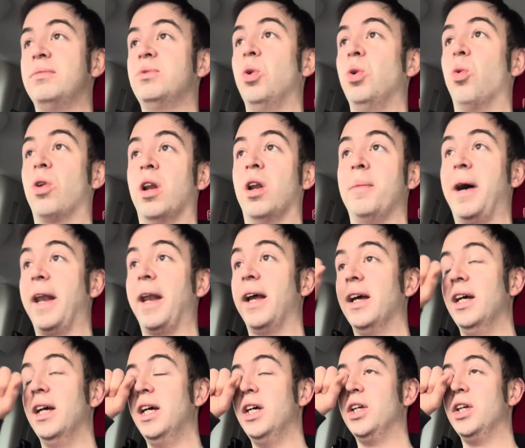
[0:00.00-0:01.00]
talking about it.
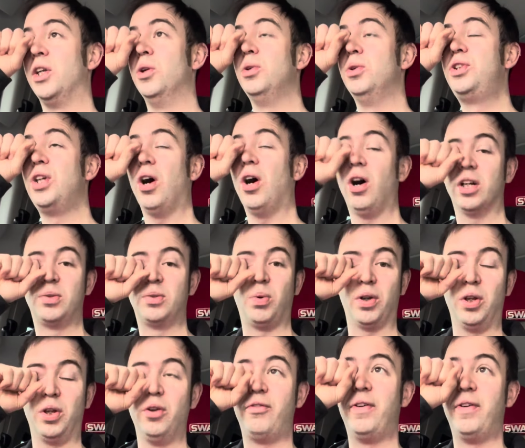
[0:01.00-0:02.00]
You charge what
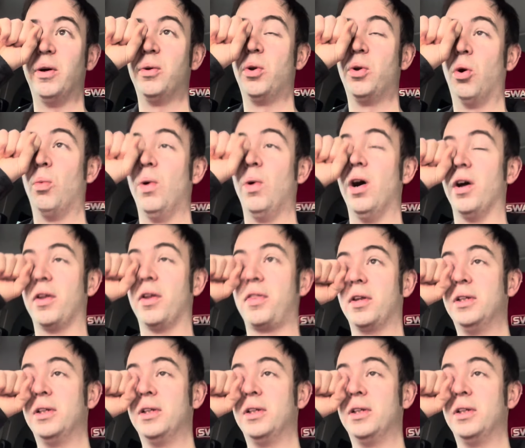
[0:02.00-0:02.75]
you feel you're worth.